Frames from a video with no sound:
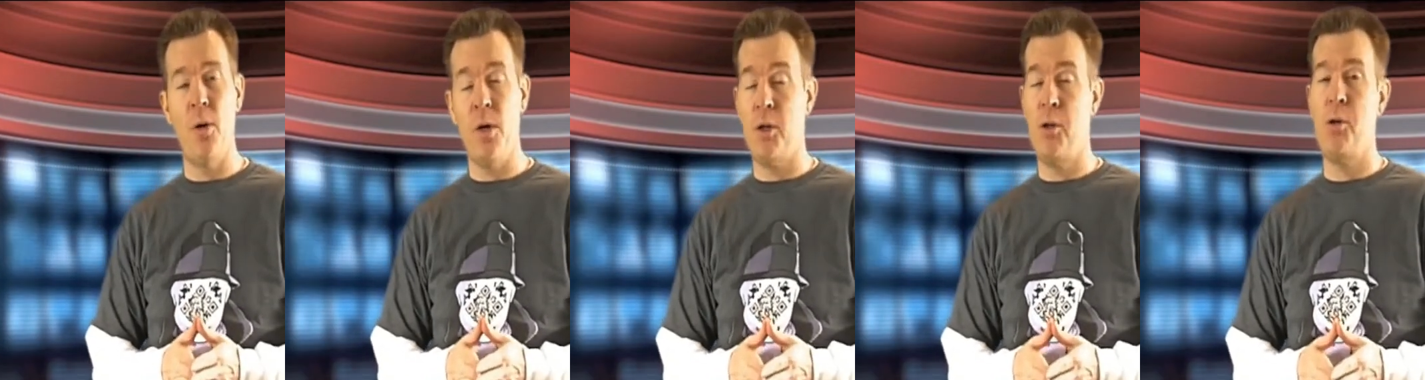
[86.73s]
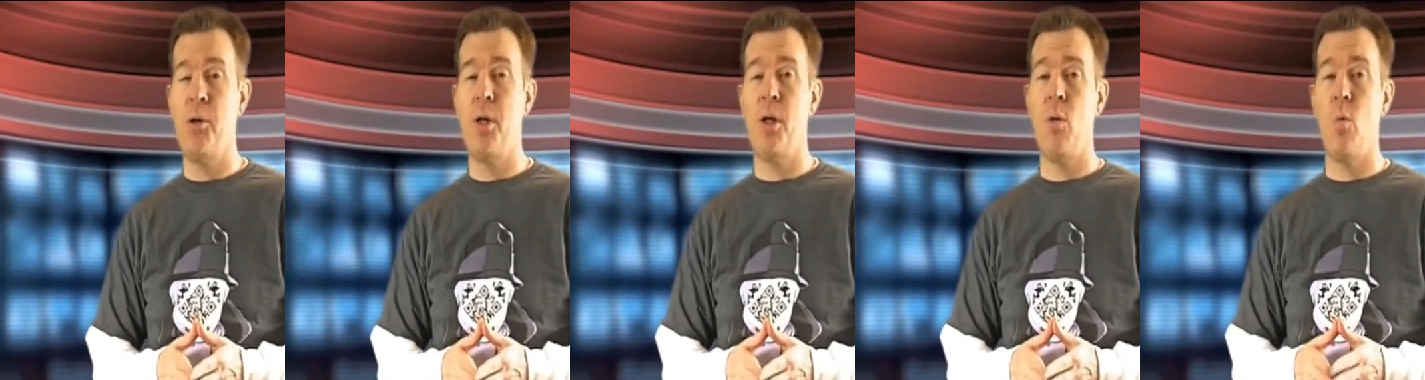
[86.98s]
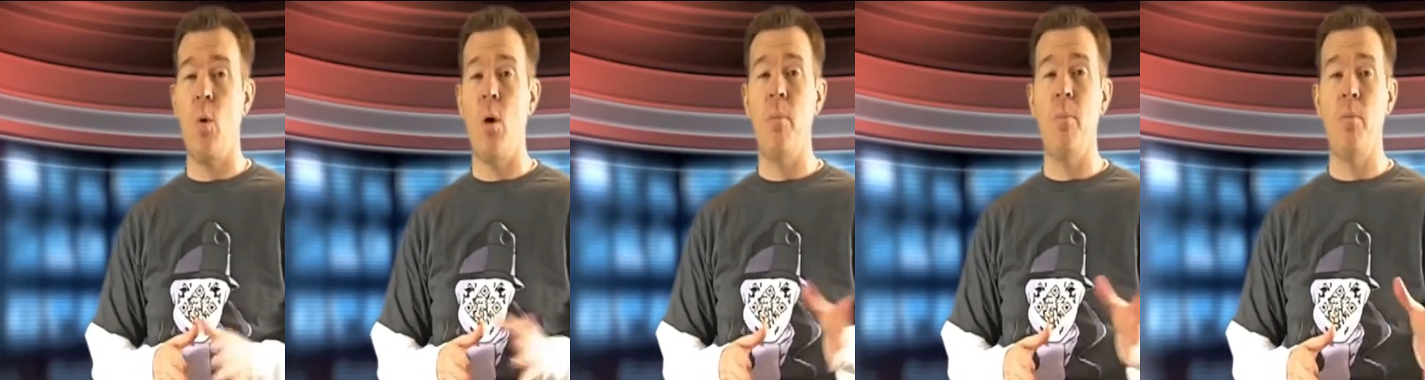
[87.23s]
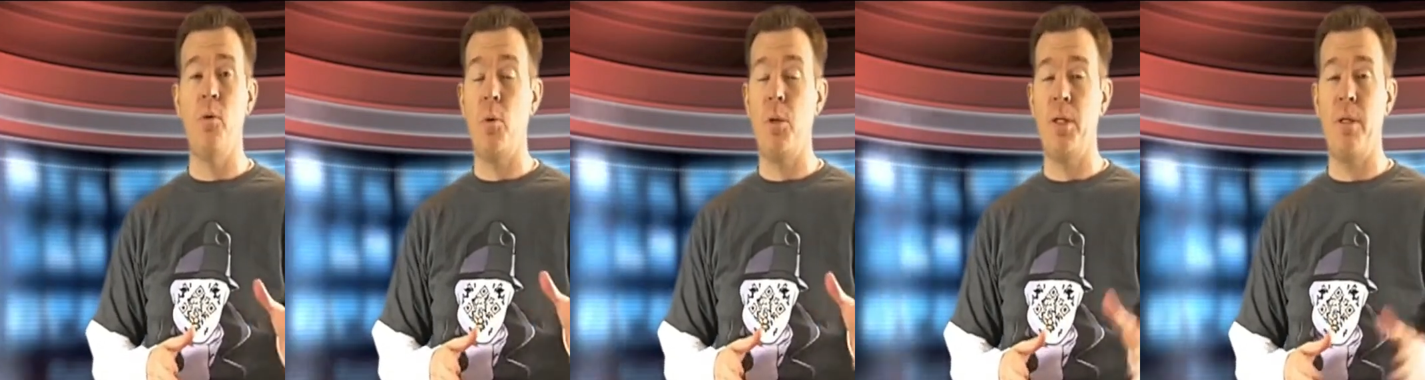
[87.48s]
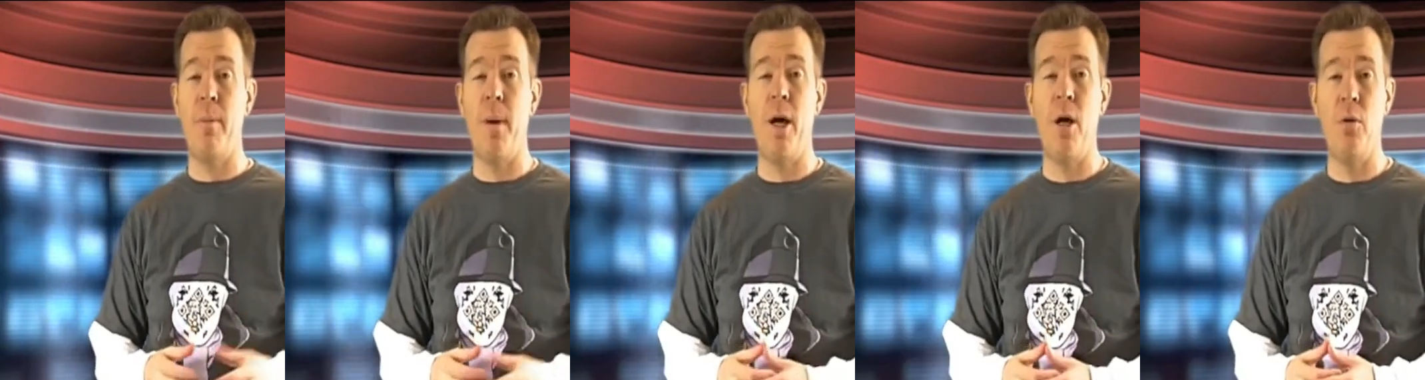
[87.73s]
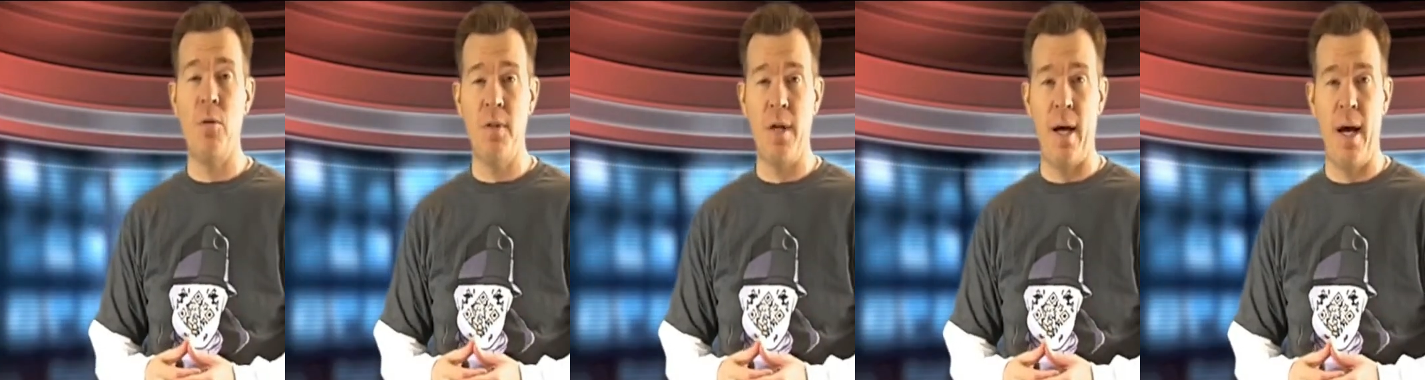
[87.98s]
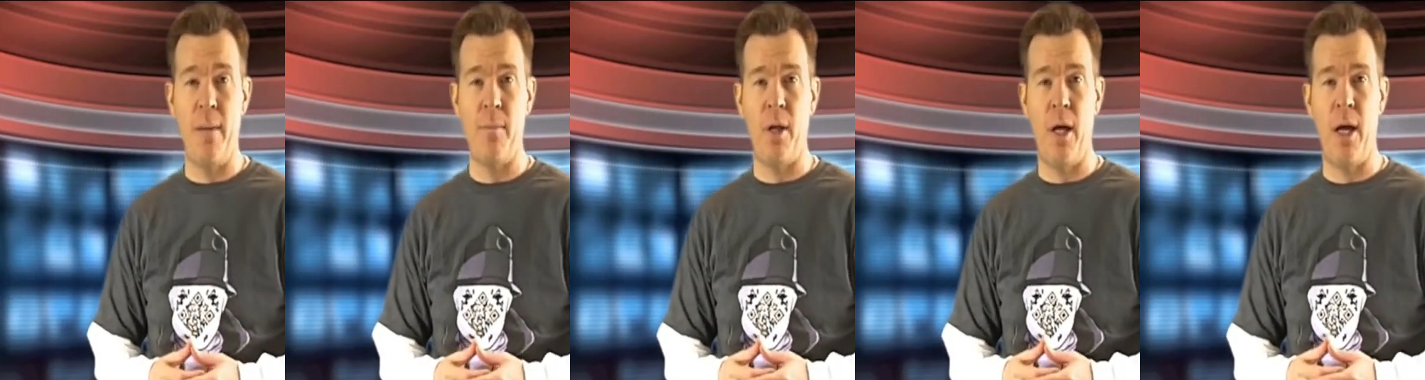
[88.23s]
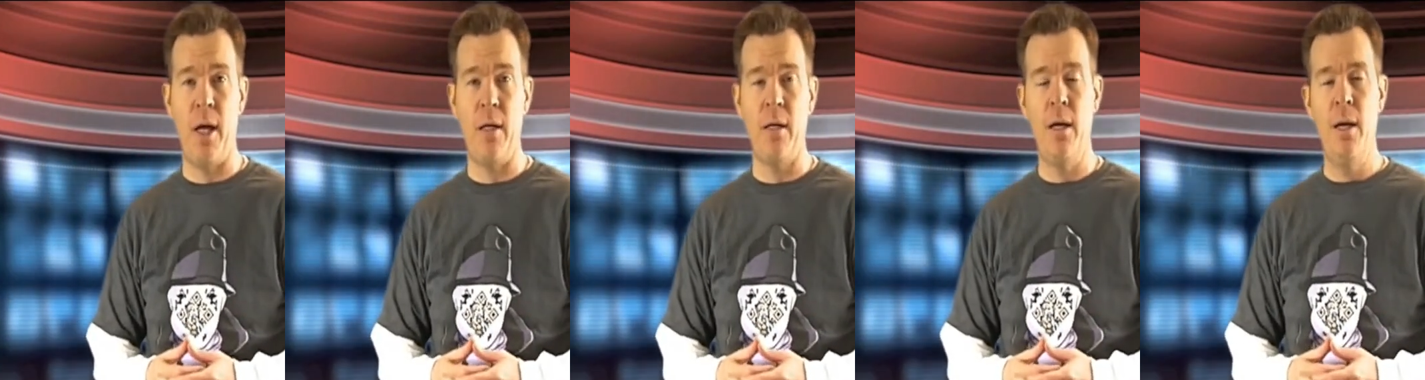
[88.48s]
including one tweet to my own
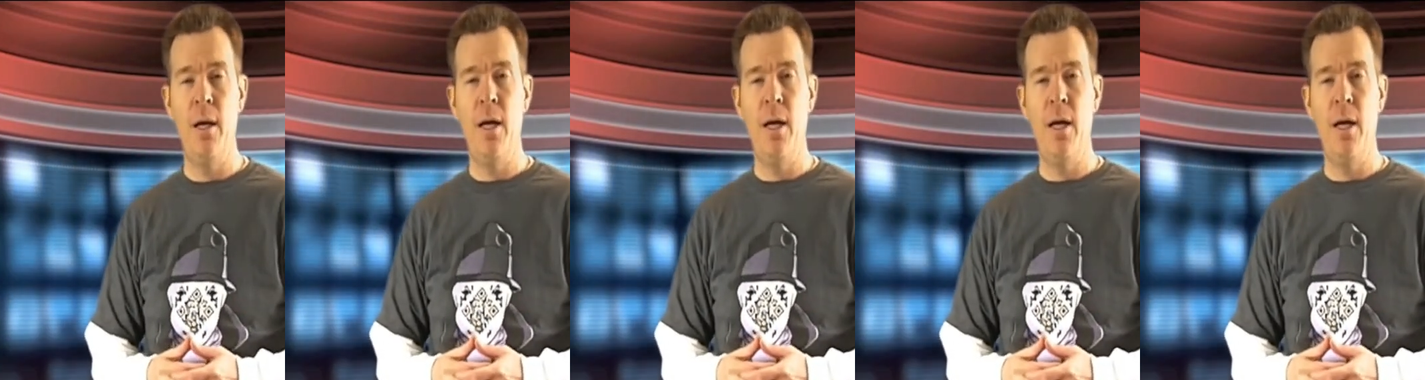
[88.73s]
timeline.